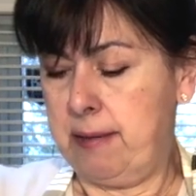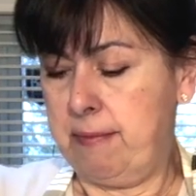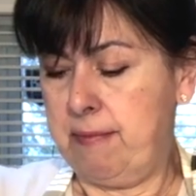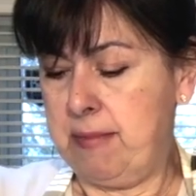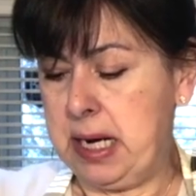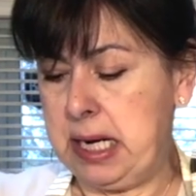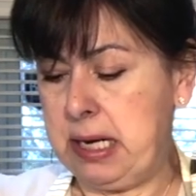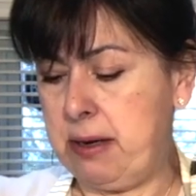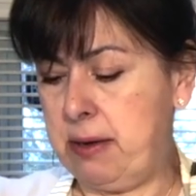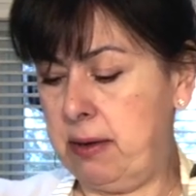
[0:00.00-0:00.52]

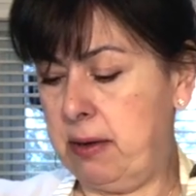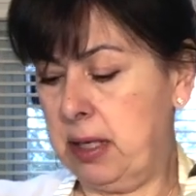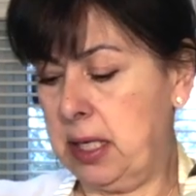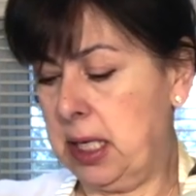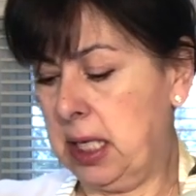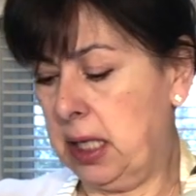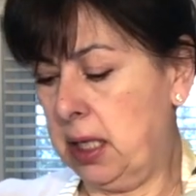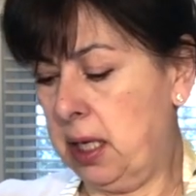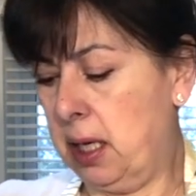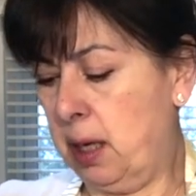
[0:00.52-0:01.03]
Now
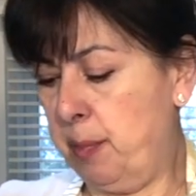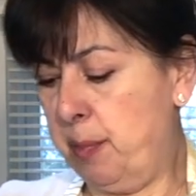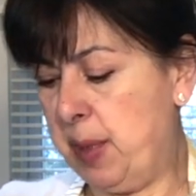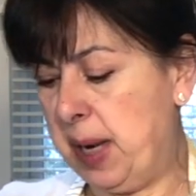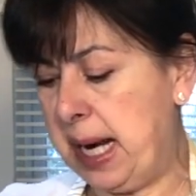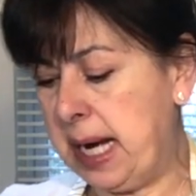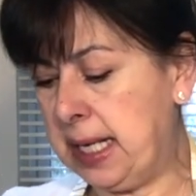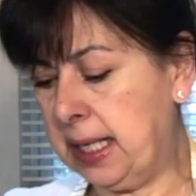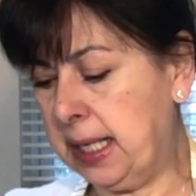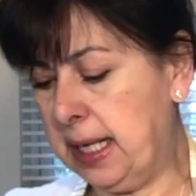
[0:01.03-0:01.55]
the little
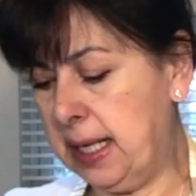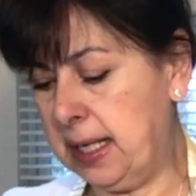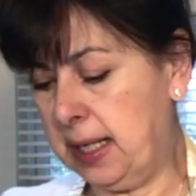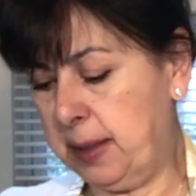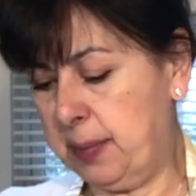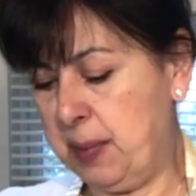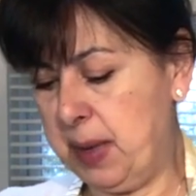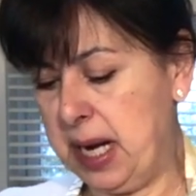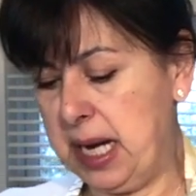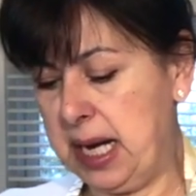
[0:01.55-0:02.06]

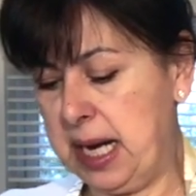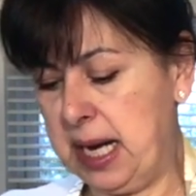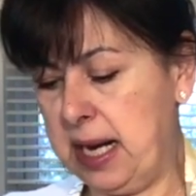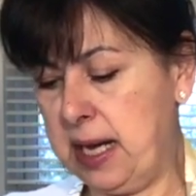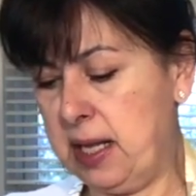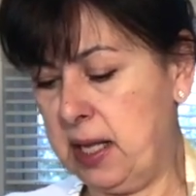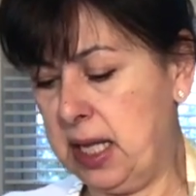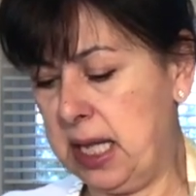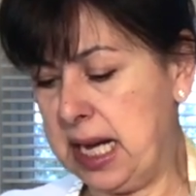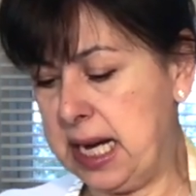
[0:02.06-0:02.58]
basket's making a
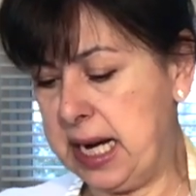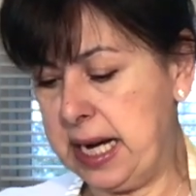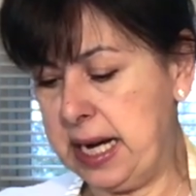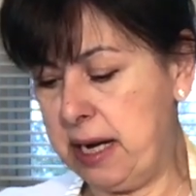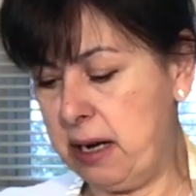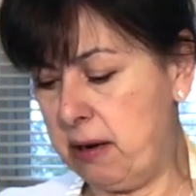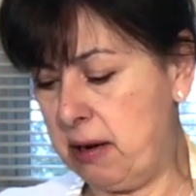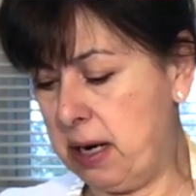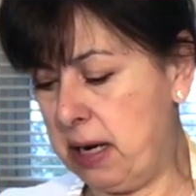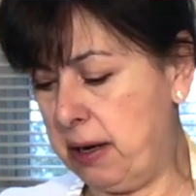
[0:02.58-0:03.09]

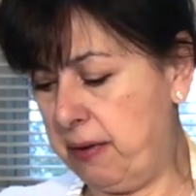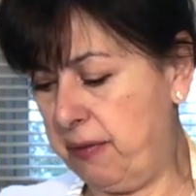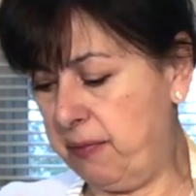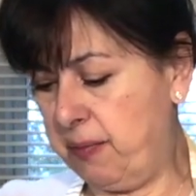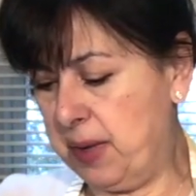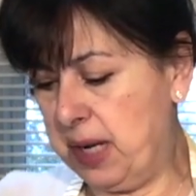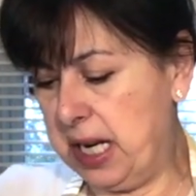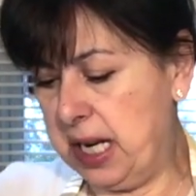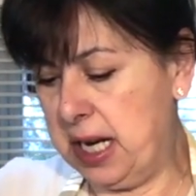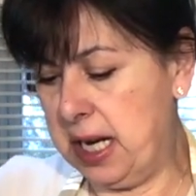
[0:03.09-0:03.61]
liar out of
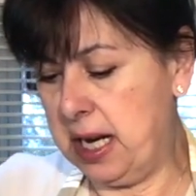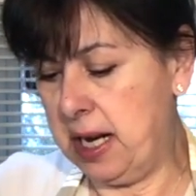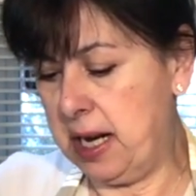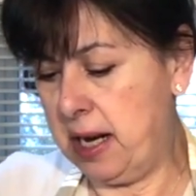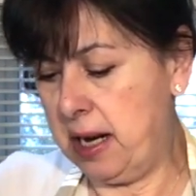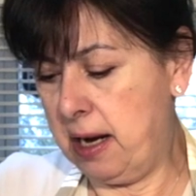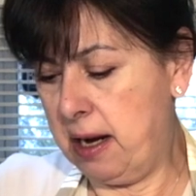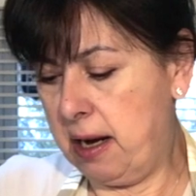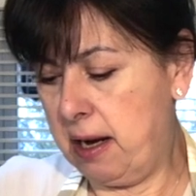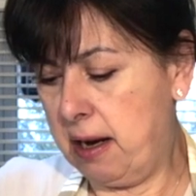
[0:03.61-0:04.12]
me.
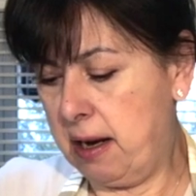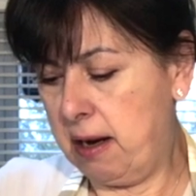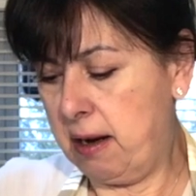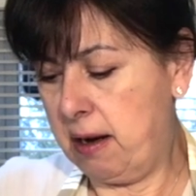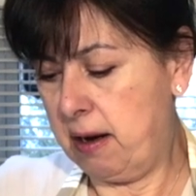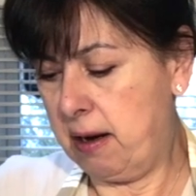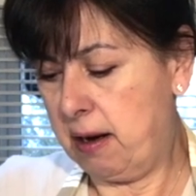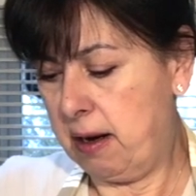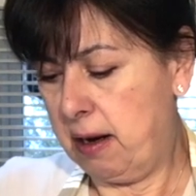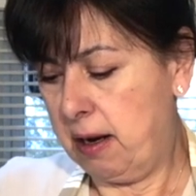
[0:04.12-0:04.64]

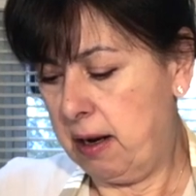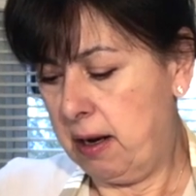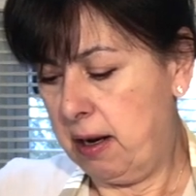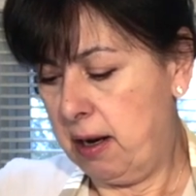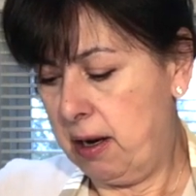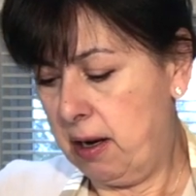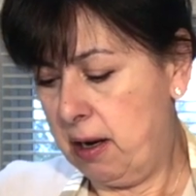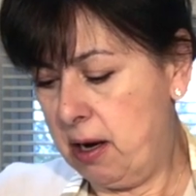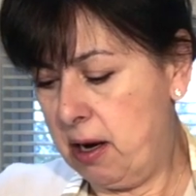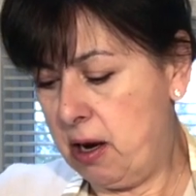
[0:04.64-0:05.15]

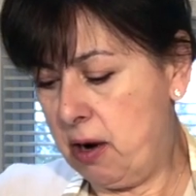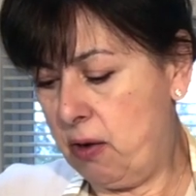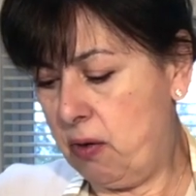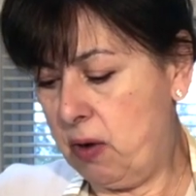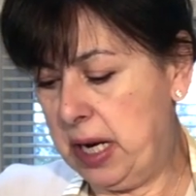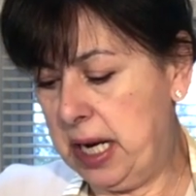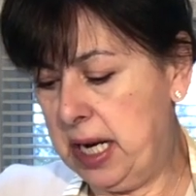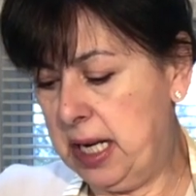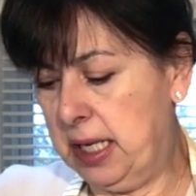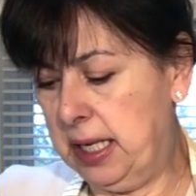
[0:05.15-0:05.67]
No,
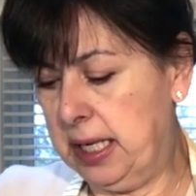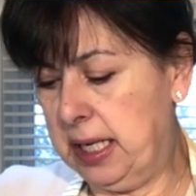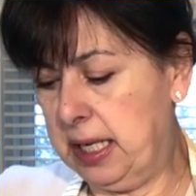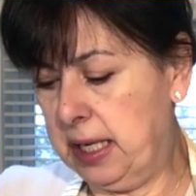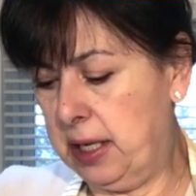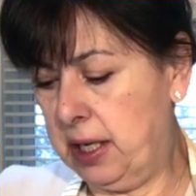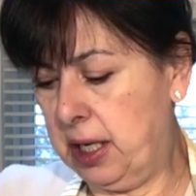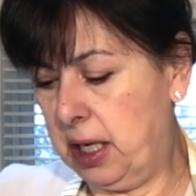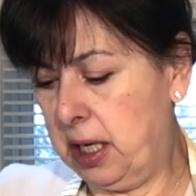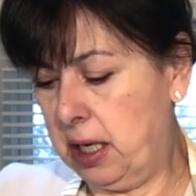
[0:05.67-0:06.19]
it
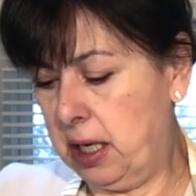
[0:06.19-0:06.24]
did.